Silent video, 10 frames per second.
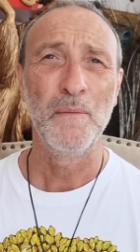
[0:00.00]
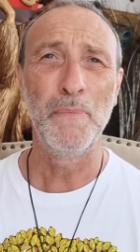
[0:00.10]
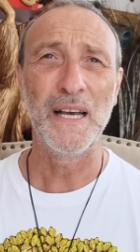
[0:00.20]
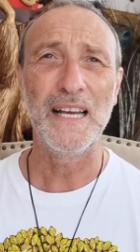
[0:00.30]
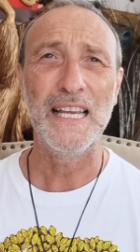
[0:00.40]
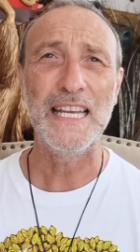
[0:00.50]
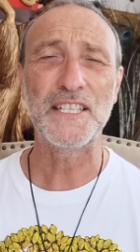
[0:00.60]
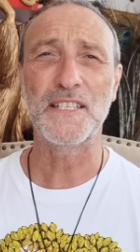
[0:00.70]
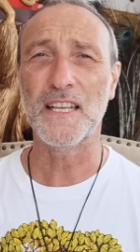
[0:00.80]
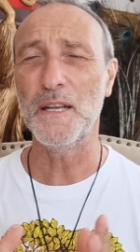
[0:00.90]
But
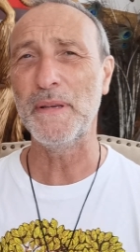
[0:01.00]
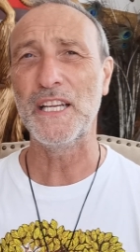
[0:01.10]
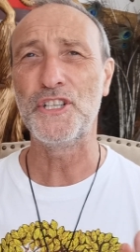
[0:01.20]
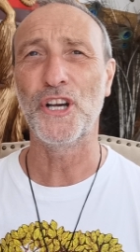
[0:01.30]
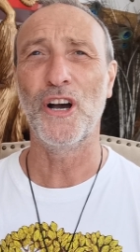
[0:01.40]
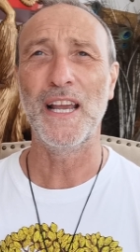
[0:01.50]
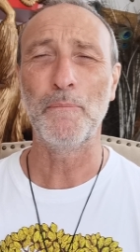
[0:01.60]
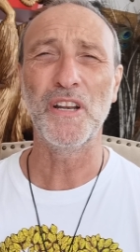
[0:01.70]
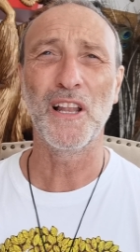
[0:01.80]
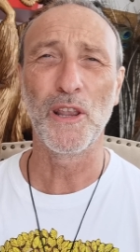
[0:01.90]
it's going to be a joy.
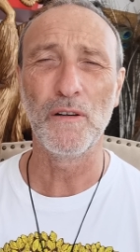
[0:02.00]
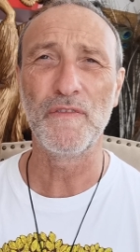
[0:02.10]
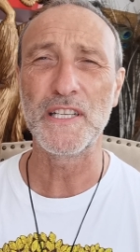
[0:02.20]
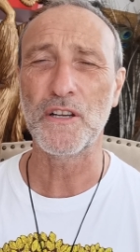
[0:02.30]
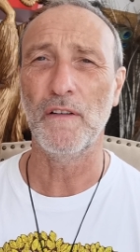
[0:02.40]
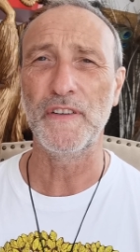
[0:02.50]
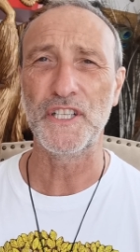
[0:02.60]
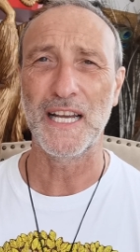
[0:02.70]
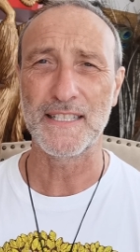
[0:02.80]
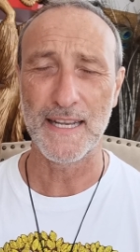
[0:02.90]
I'm going to love this coffee
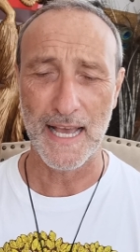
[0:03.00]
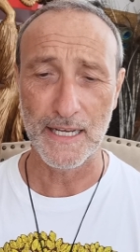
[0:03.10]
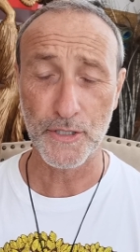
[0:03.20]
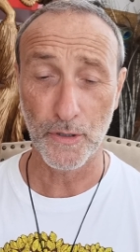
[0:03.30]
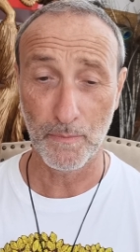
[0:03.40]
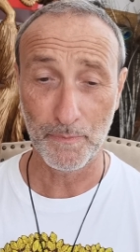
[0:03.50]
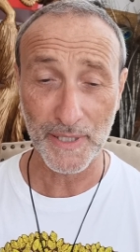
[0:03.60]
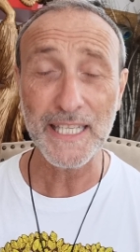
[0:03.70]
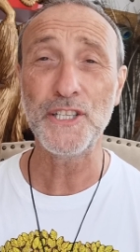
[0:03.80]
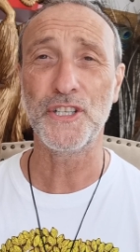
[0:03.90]
chat tonight. So
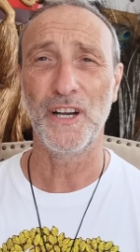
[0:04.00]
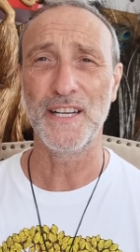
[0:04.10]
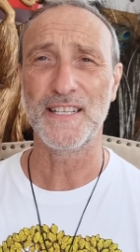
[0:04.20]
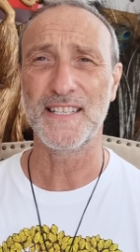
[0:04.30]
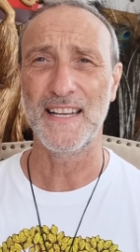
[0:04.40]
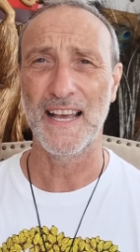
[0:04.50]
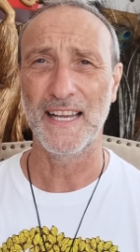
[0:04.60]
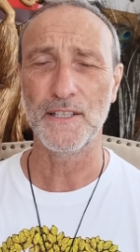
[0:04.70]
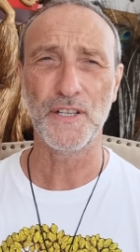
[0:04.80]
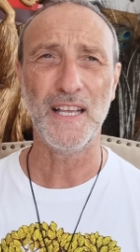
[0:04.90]
please join us
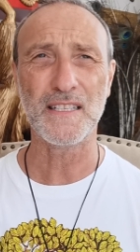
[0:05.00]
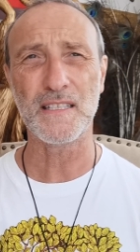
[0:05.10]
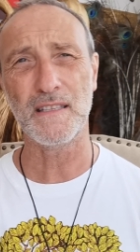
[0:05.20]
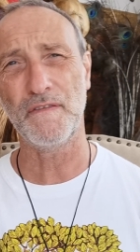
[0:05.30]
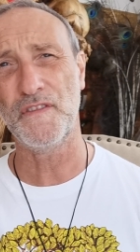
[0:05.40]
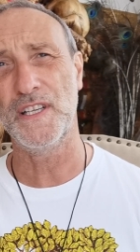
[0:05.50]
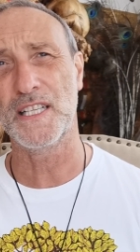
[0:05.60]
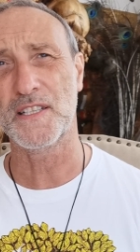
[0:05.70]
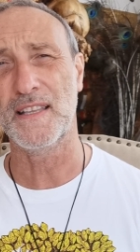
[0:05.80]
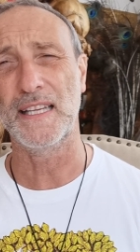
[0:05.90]
tonight. So that's the
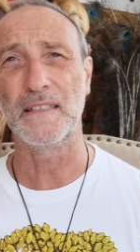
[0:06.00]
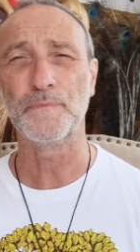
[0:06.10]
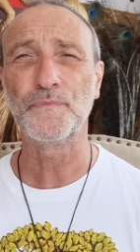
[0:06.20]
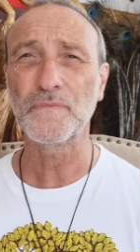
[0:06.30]
first thing.